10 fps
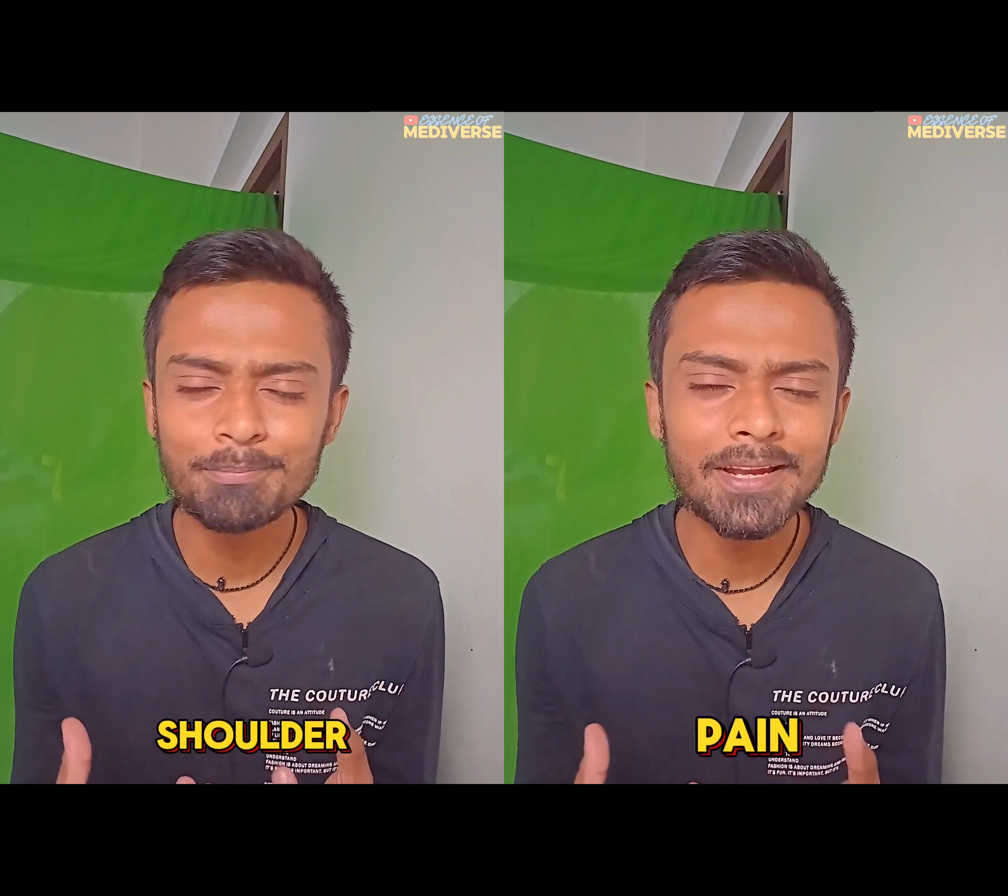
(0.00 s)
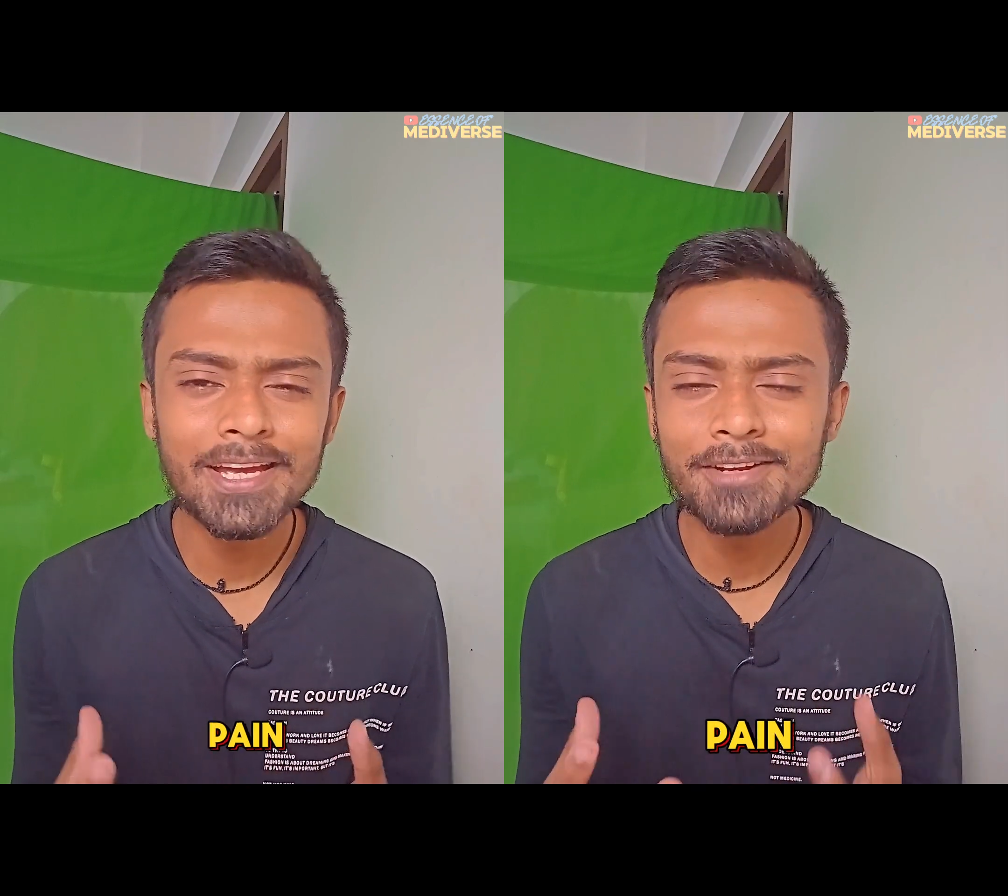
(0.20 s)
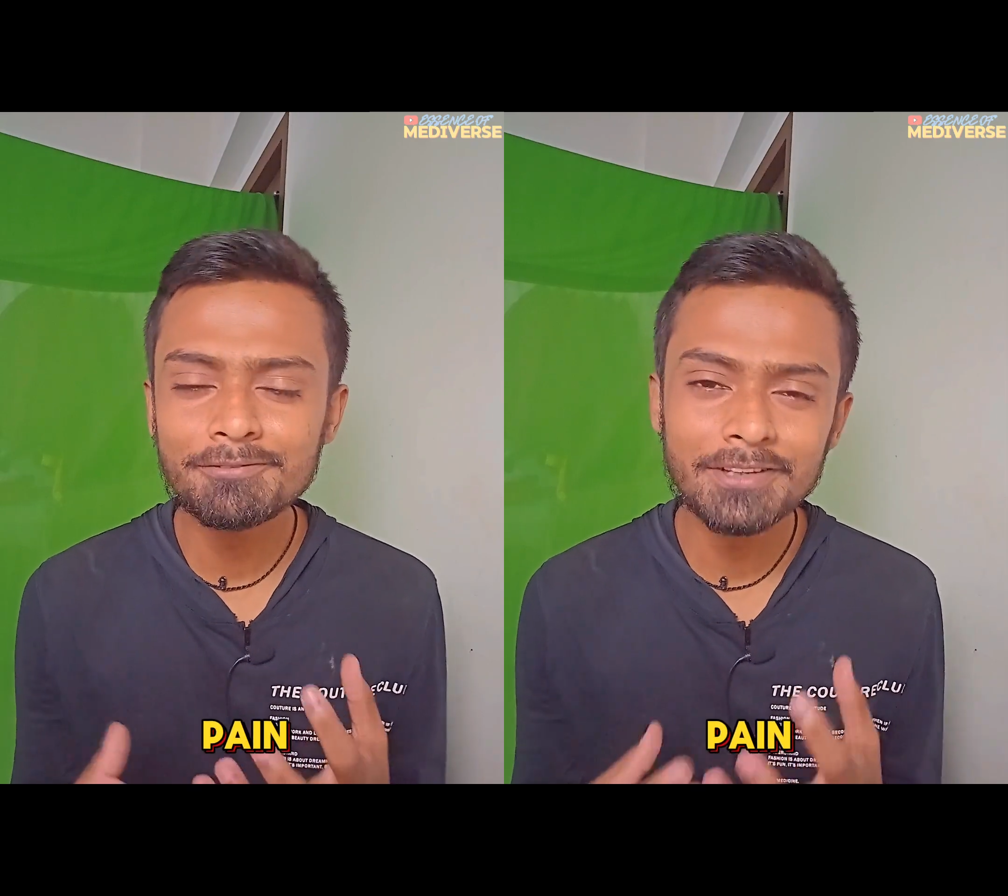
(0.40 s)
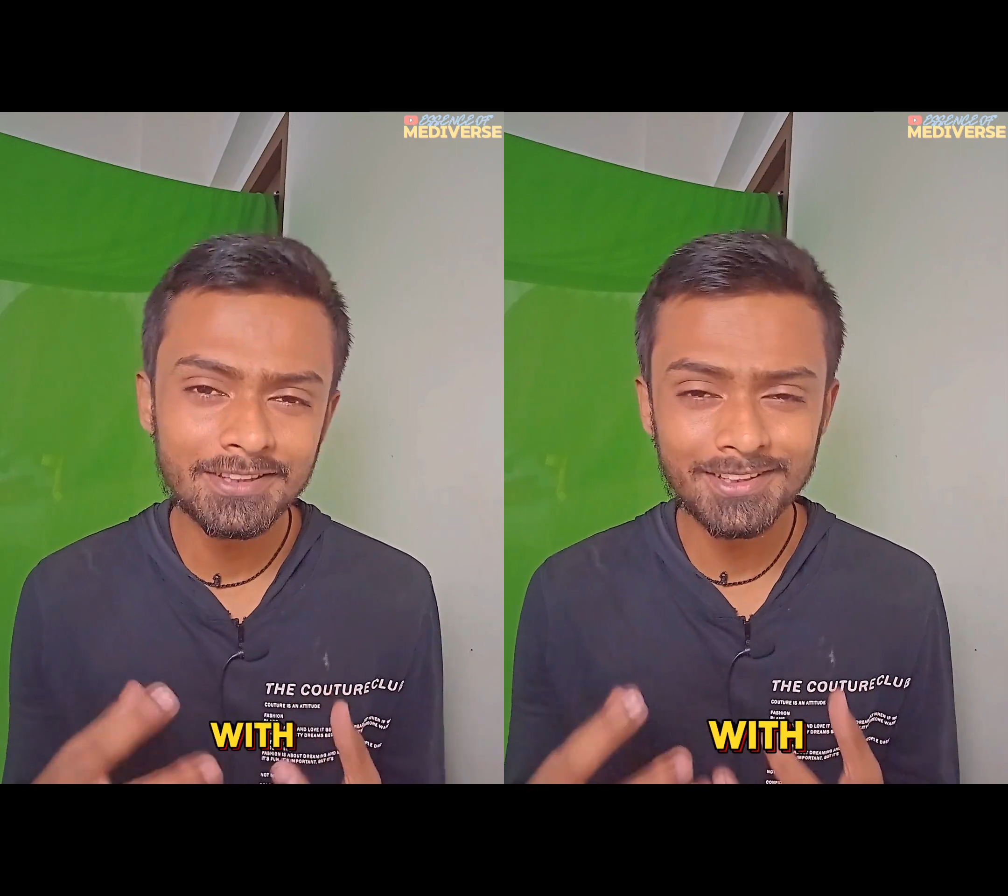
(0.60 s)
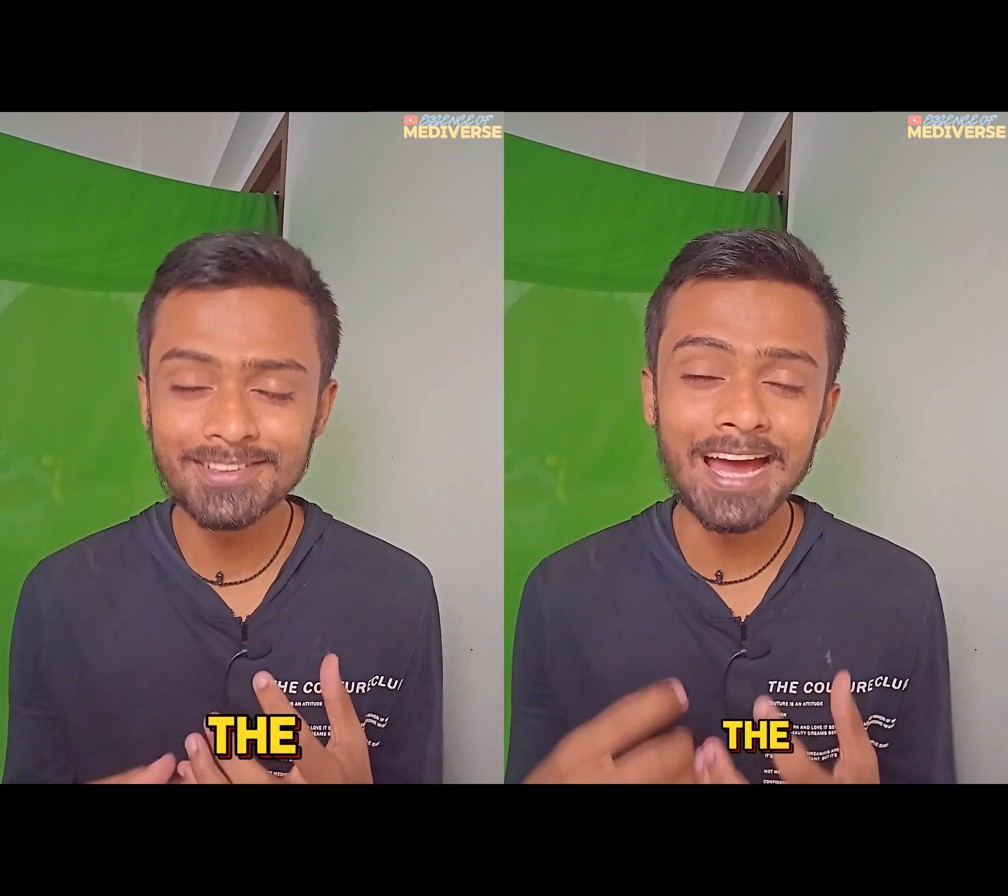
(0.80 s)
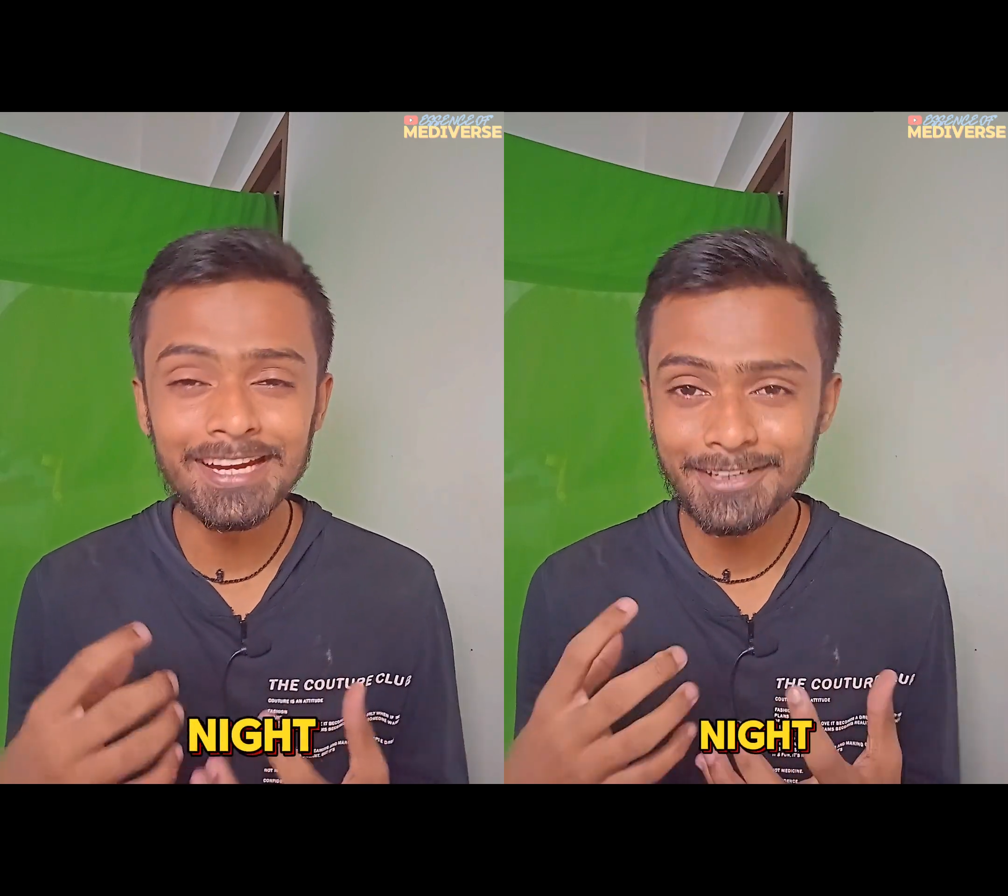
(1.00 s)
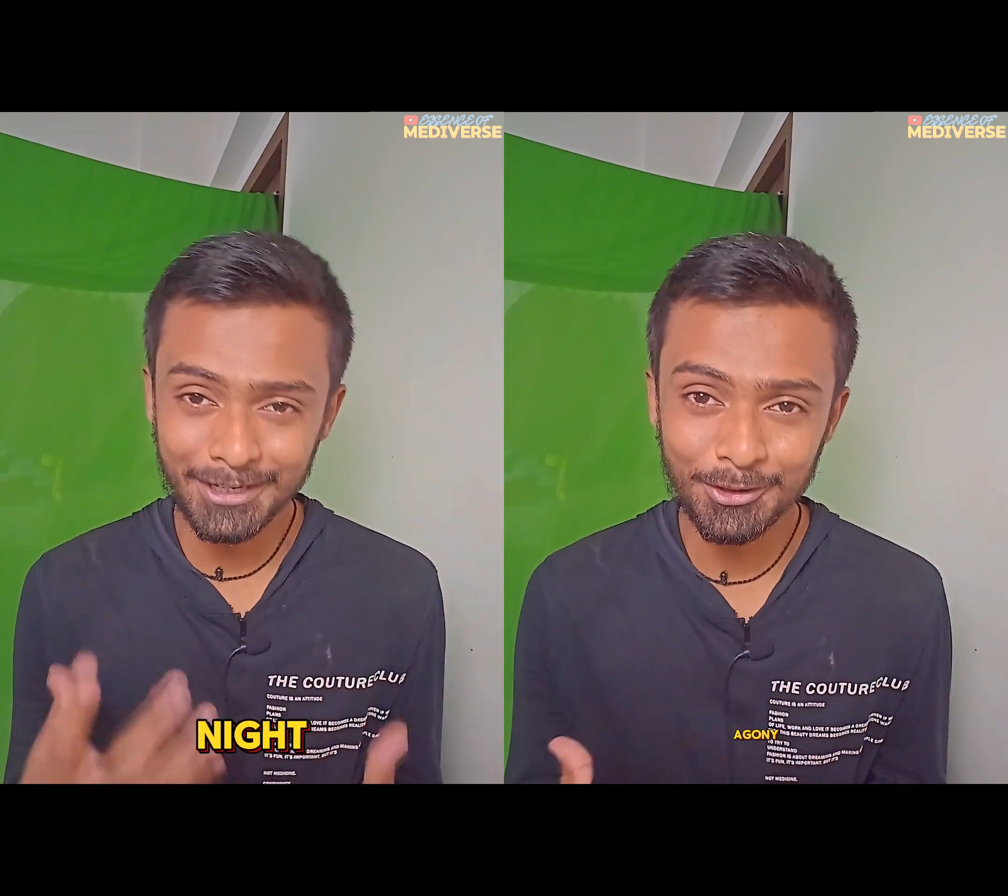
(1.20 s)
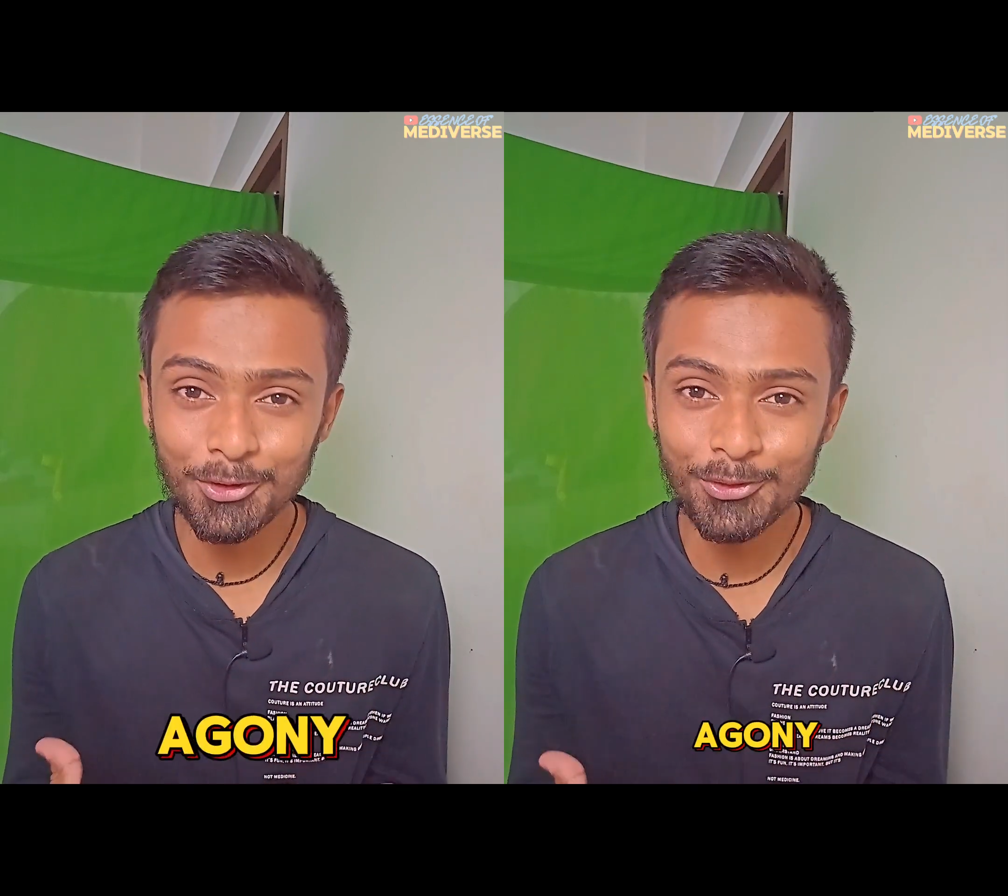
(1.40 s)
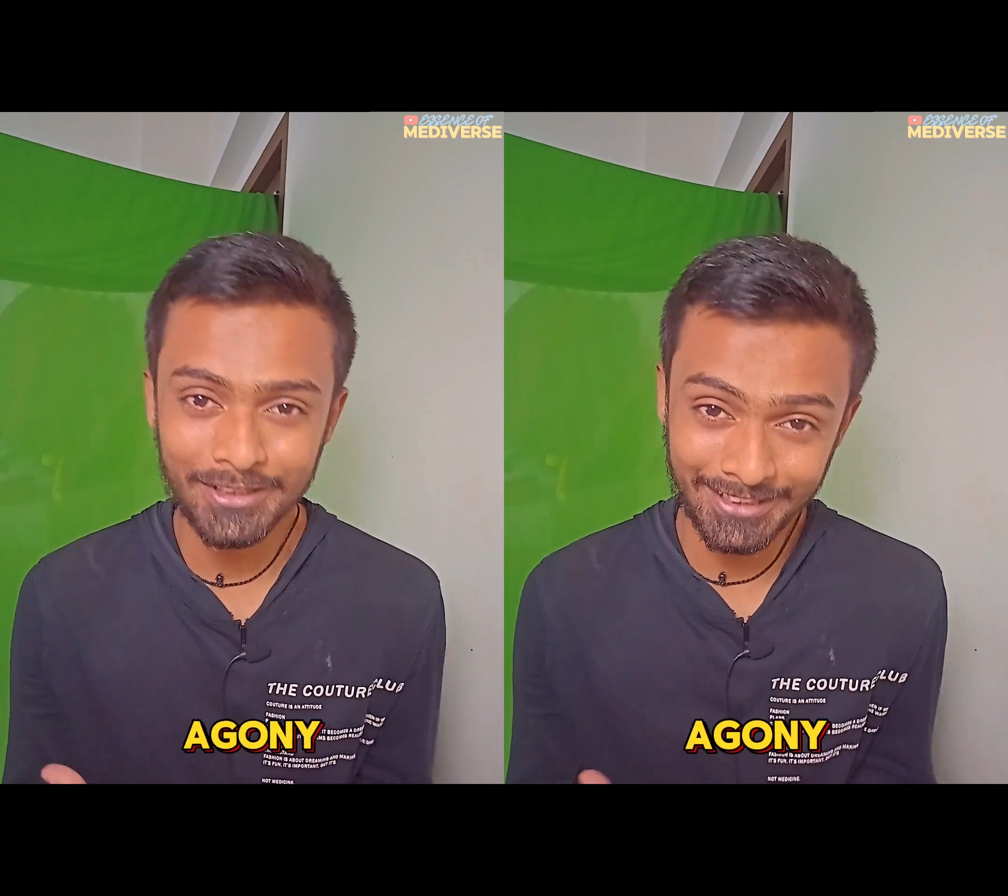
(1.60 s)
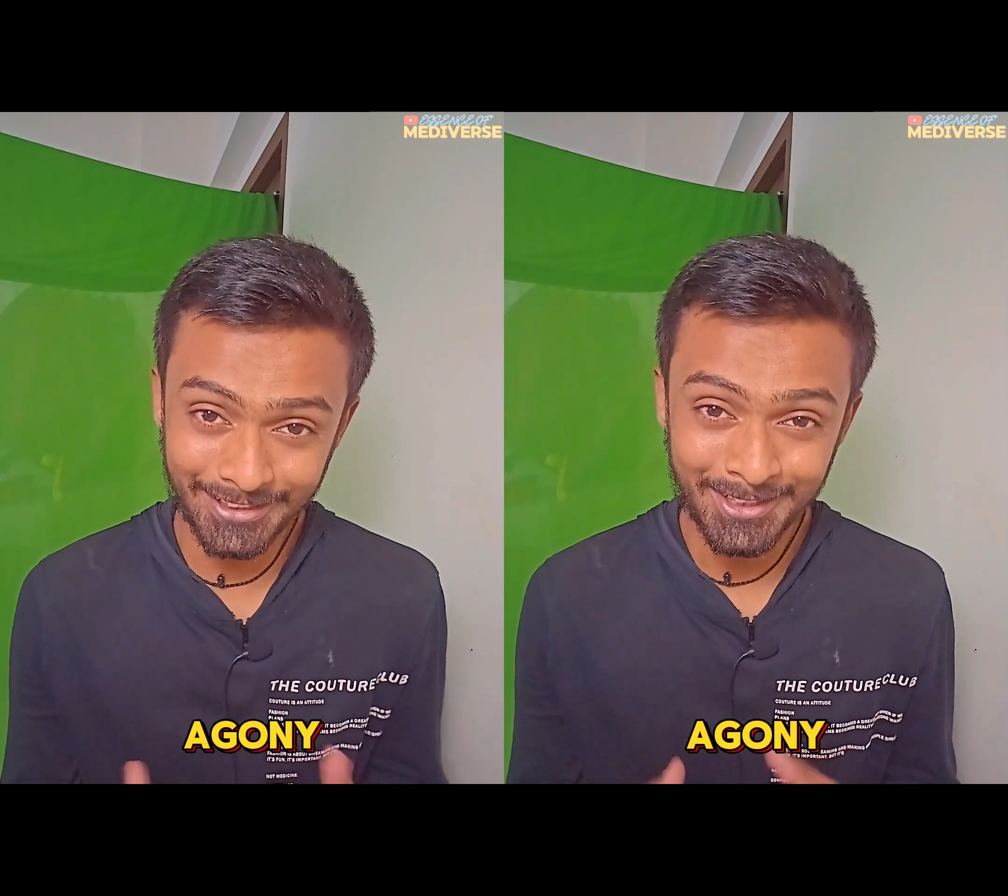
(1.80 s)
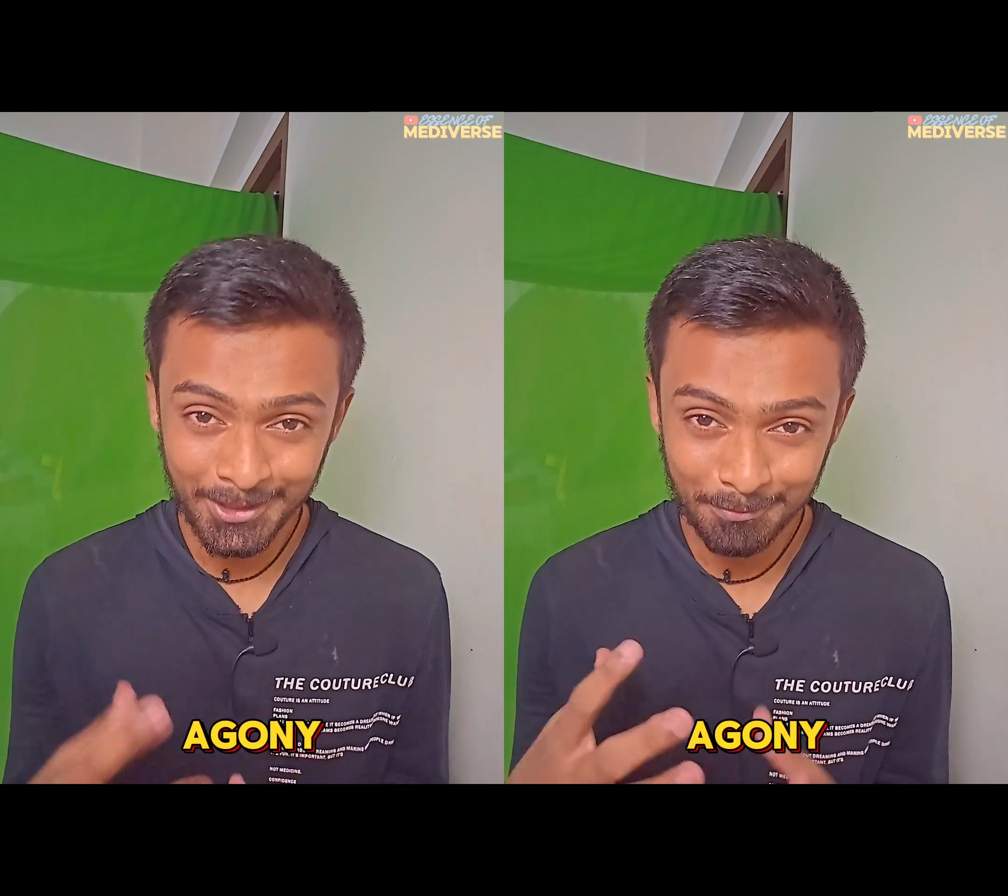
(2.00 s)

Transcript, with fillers: pain with the night agony,